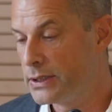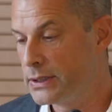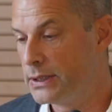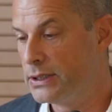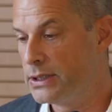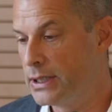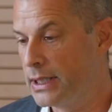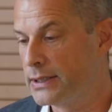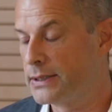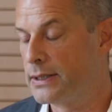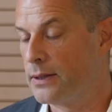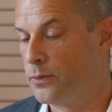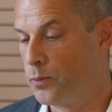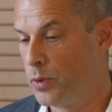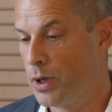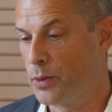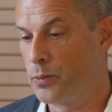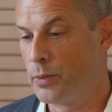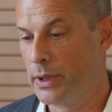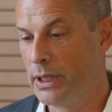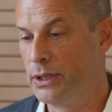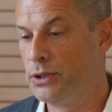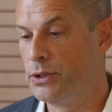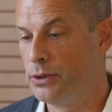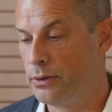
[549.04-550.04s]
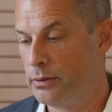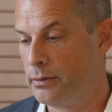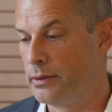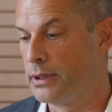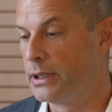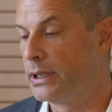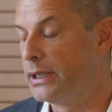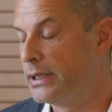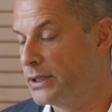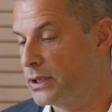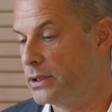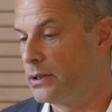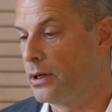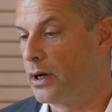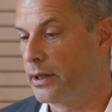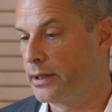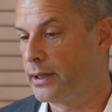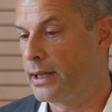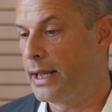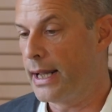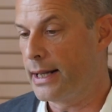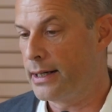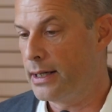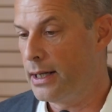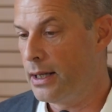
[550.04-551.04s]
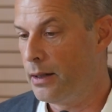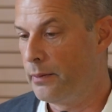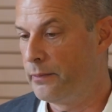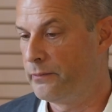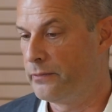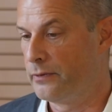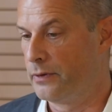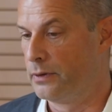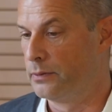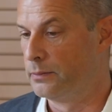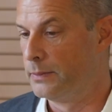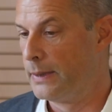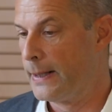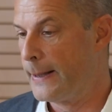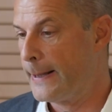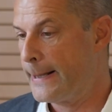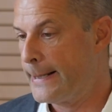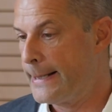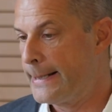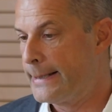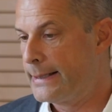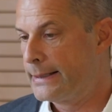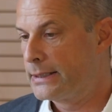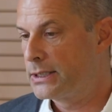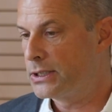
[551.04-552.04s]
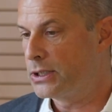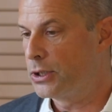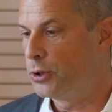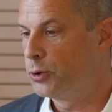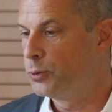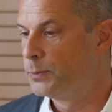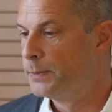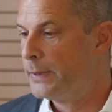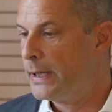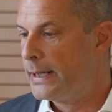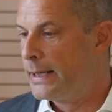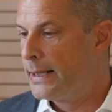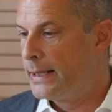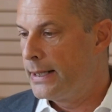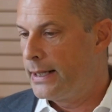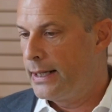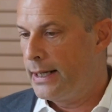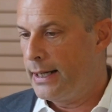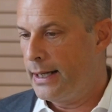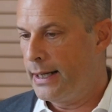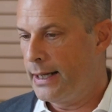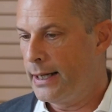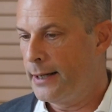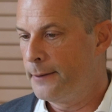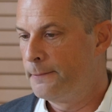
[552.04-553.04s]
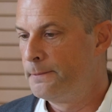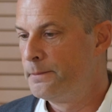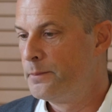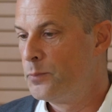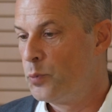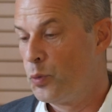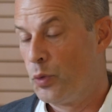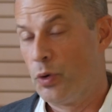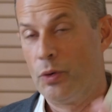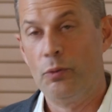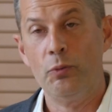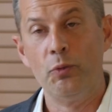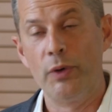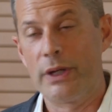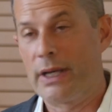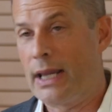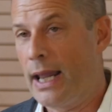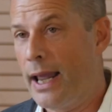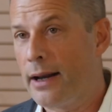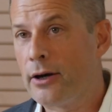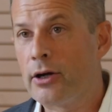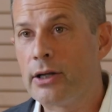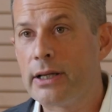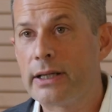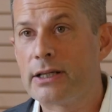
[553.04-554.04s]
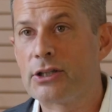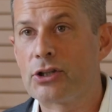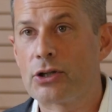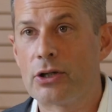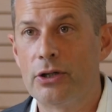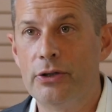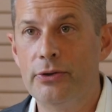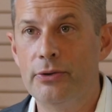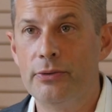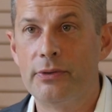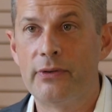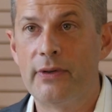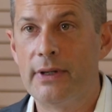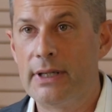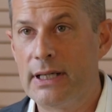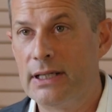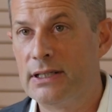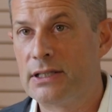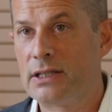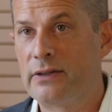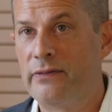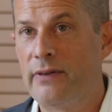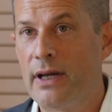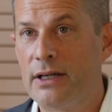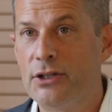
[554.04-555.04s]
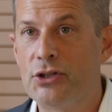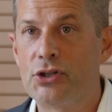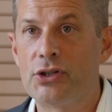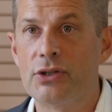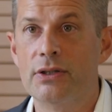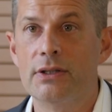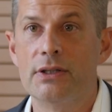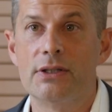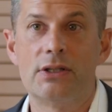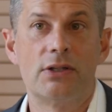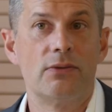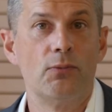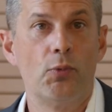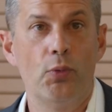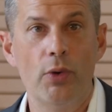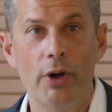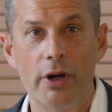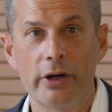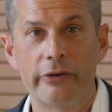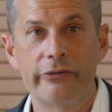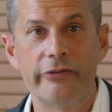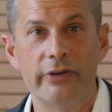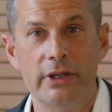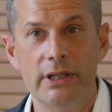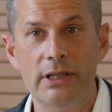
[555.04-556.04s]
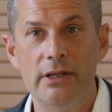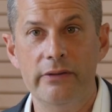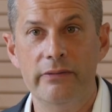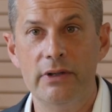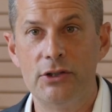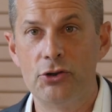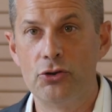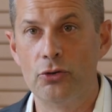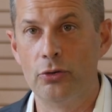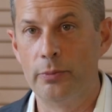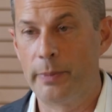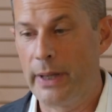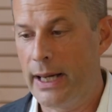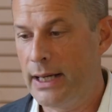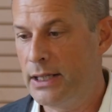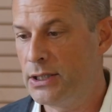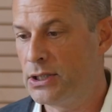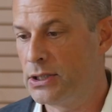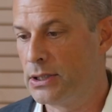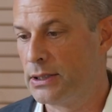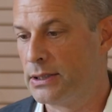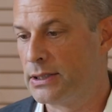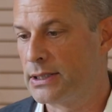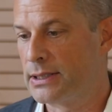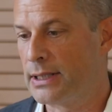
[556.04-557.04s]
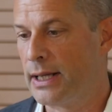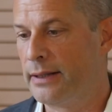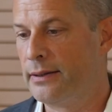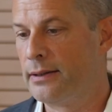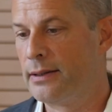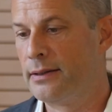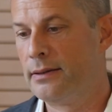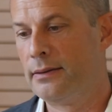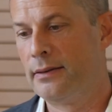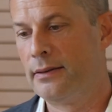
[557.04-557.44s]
suggests that what we're doing is not that helpful. So we cannot exclude that interventions work for individual patients. And